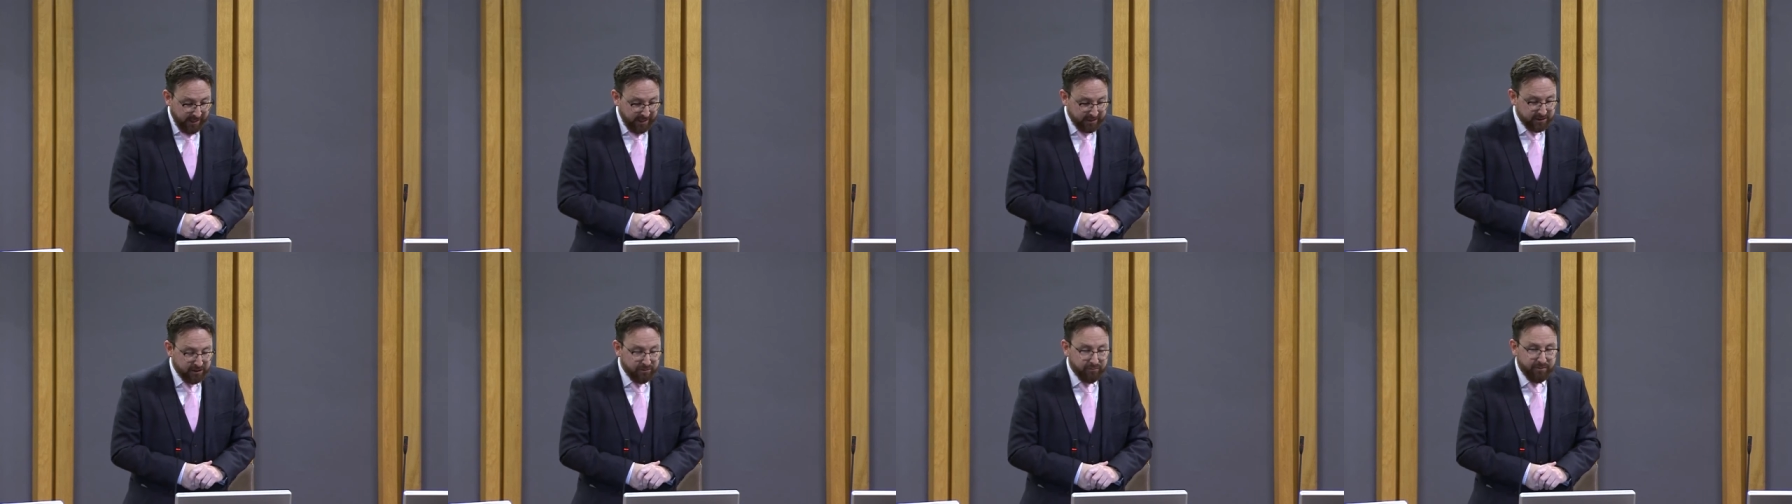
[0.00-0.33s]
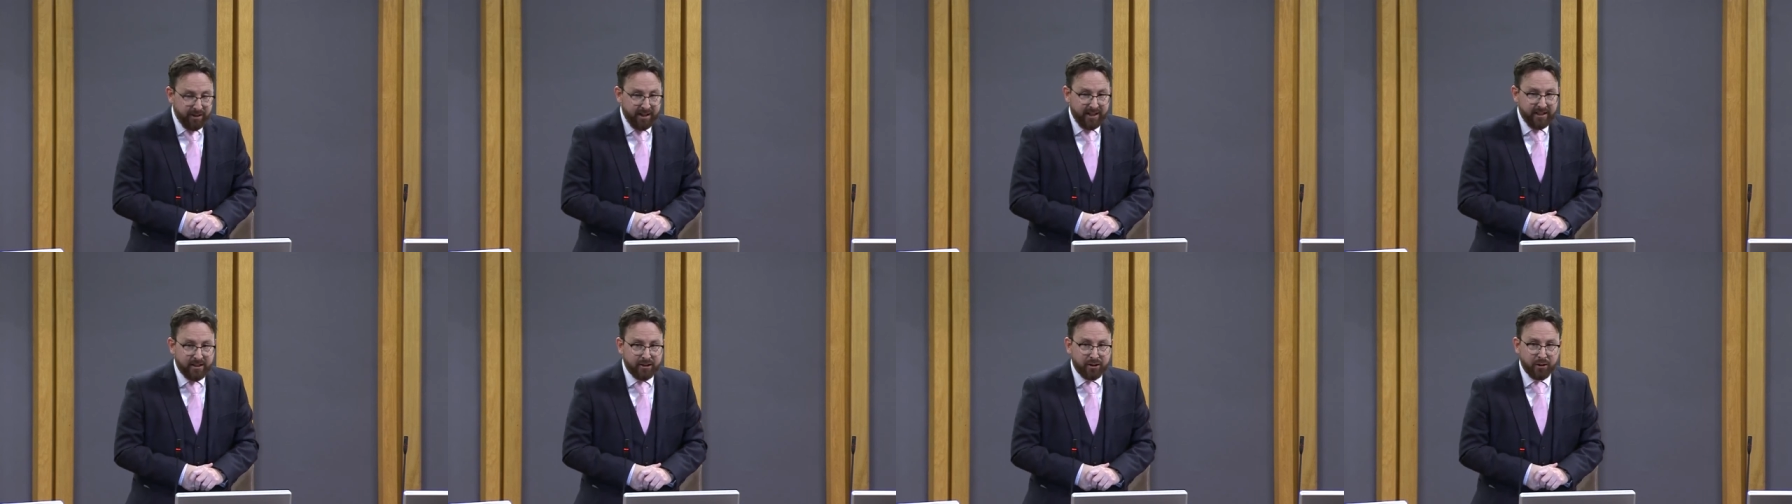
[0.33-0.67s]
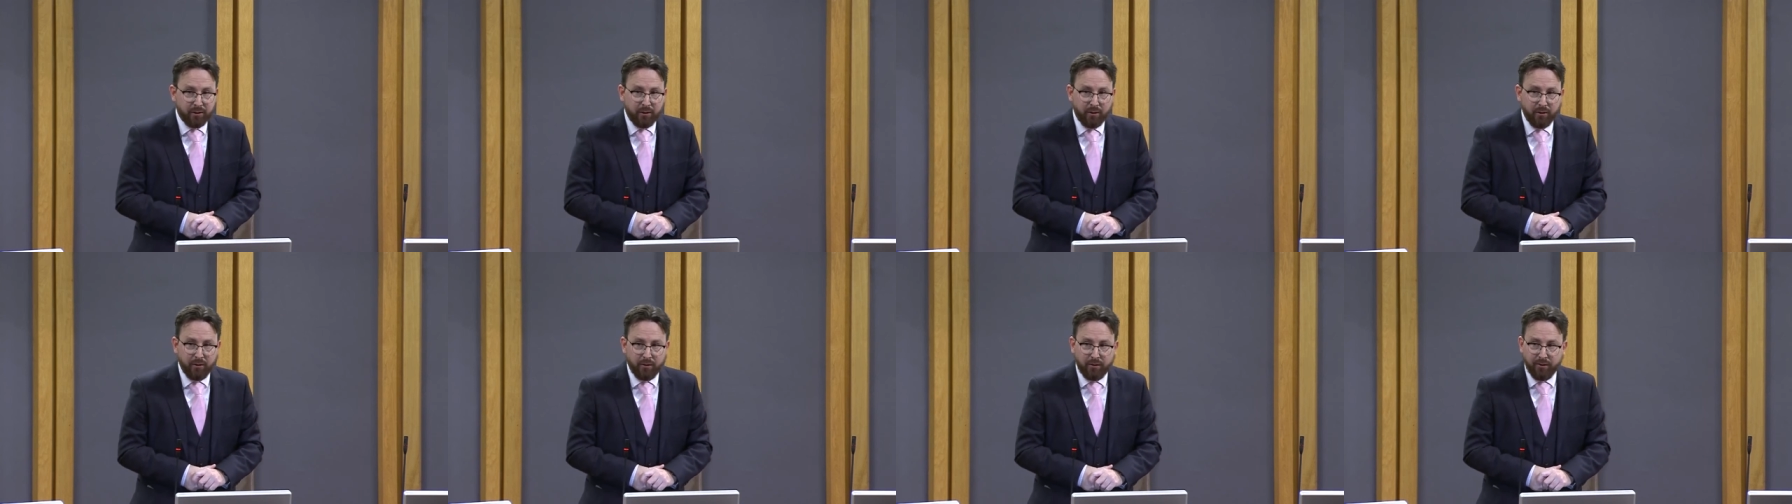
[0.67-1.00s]
It's a really
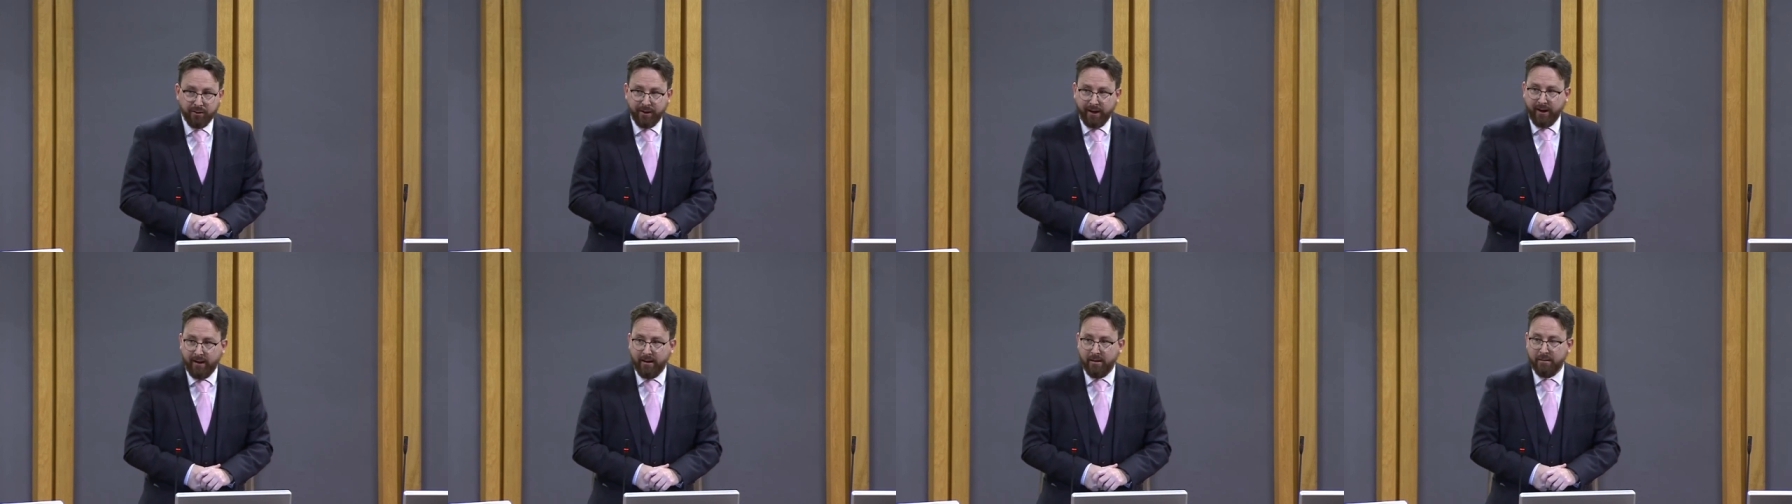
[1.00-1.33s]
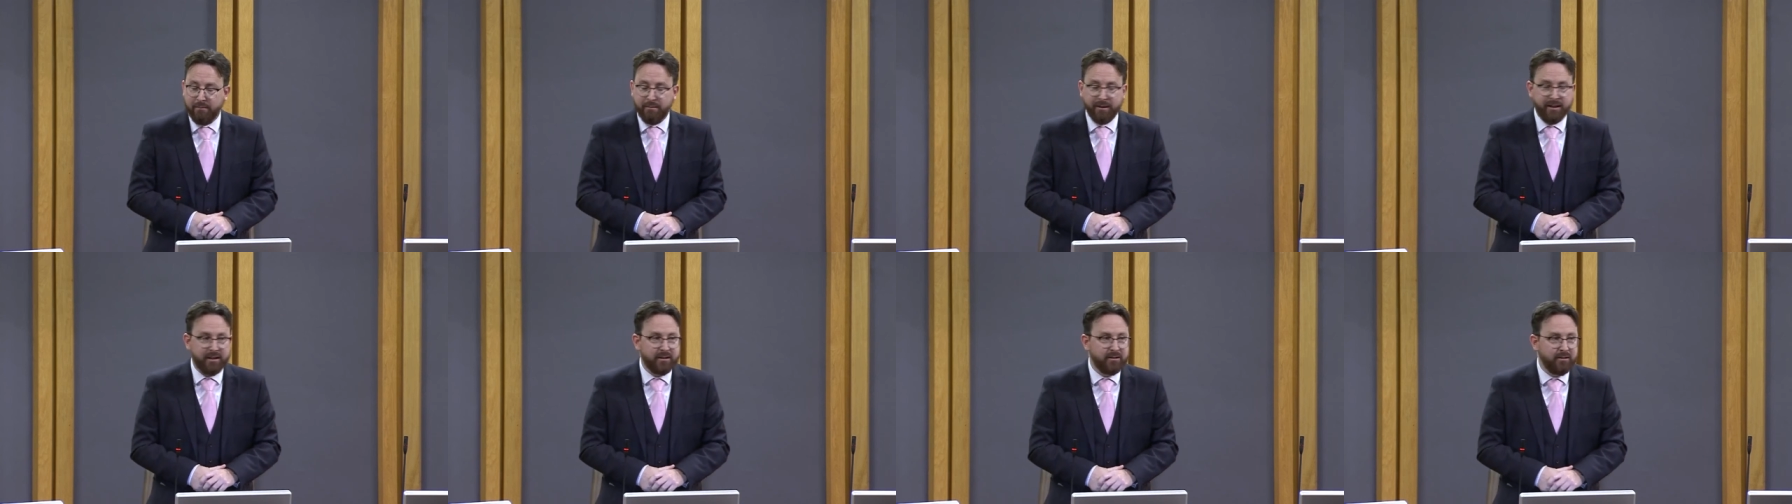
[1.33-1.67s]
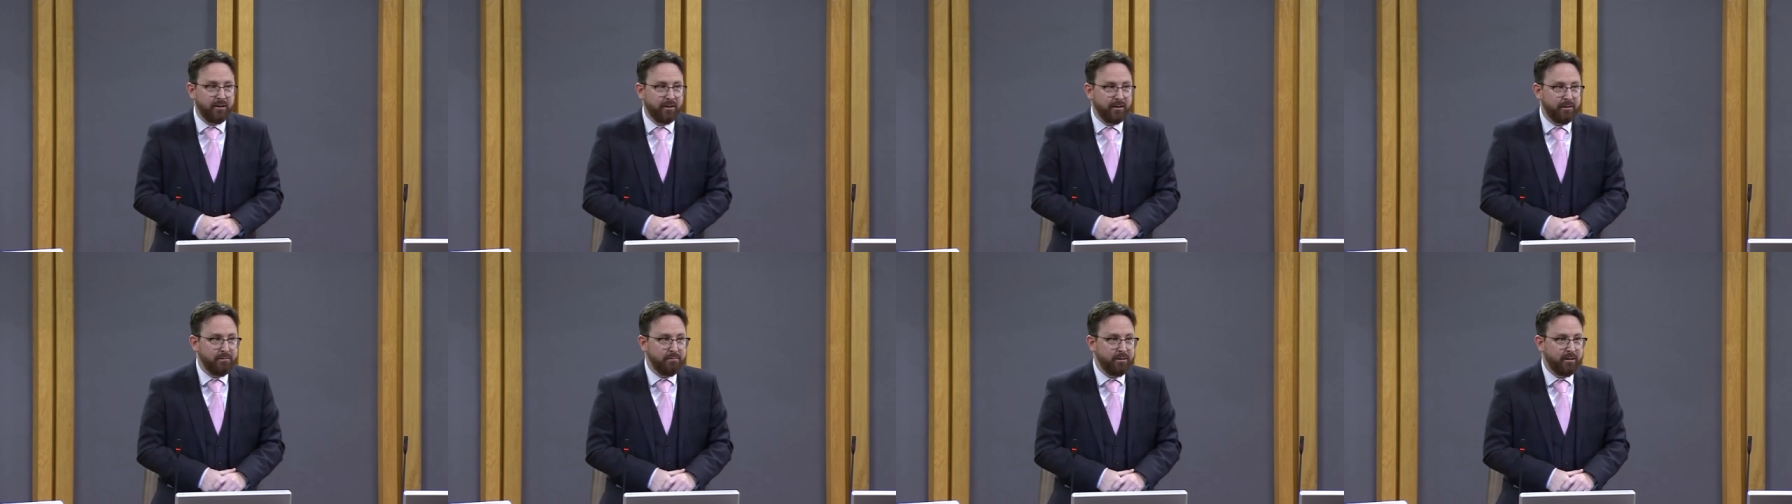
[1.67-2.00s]
tall order, but it's
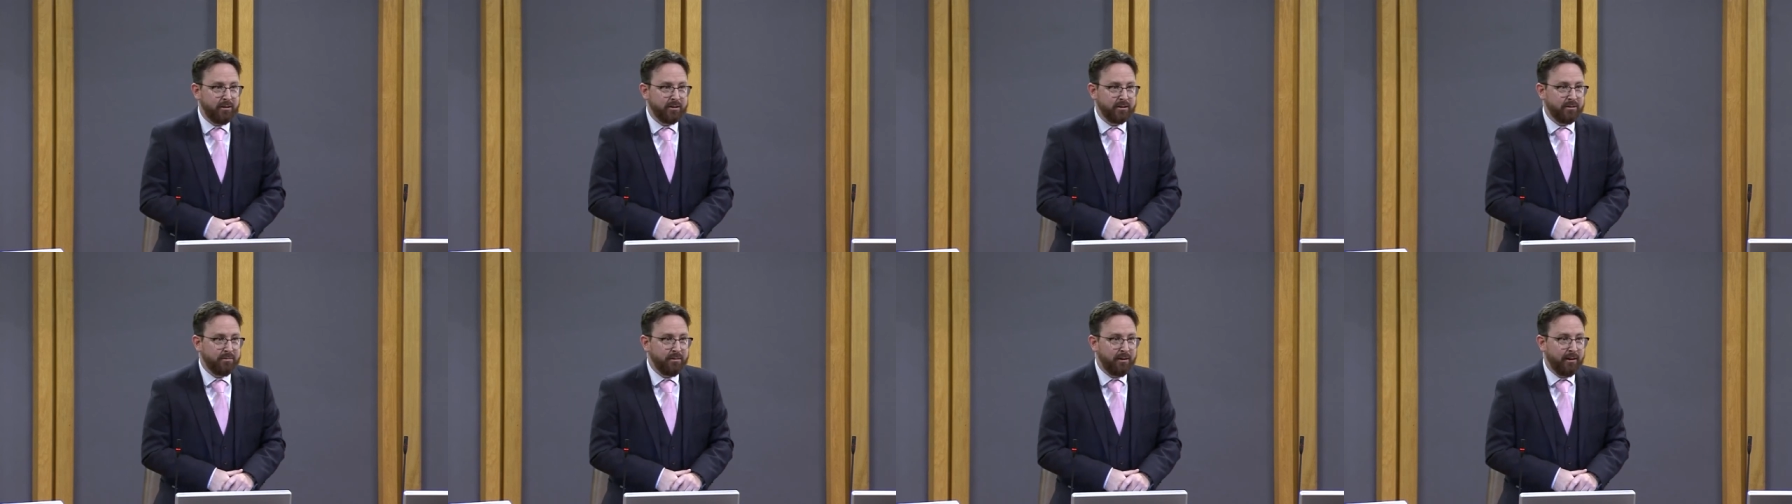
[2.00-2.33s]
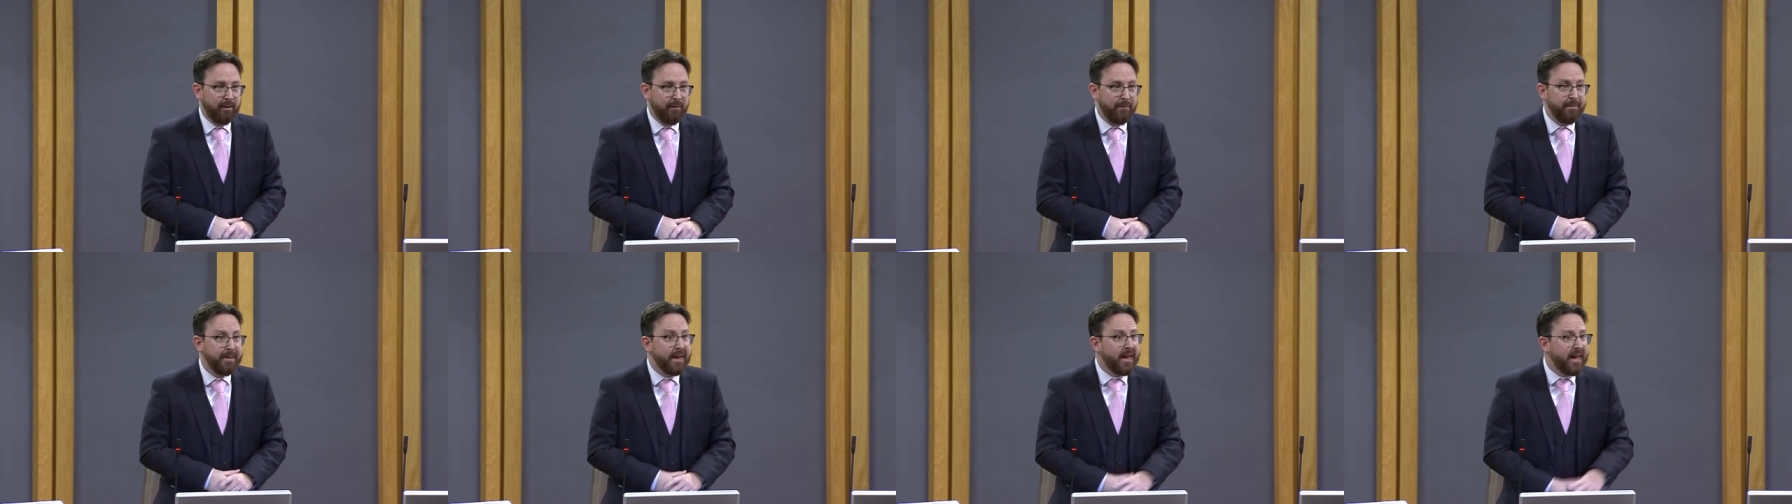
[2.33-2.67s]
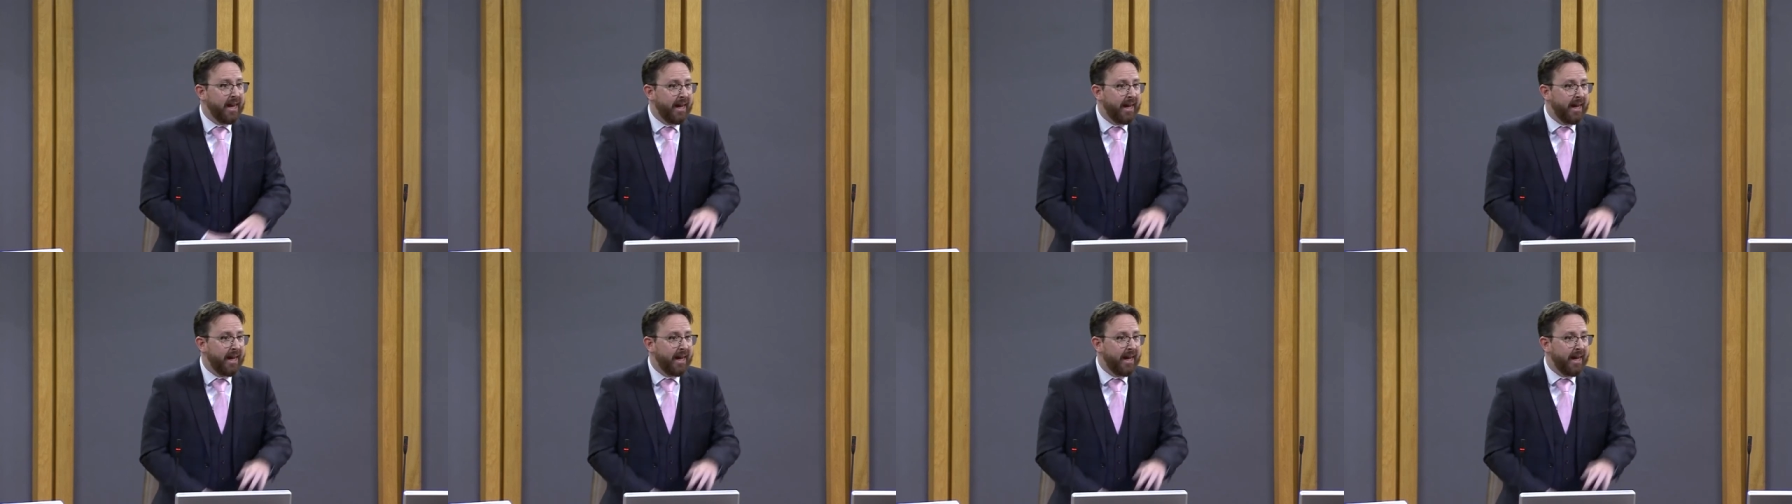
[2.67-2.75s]
not impossible.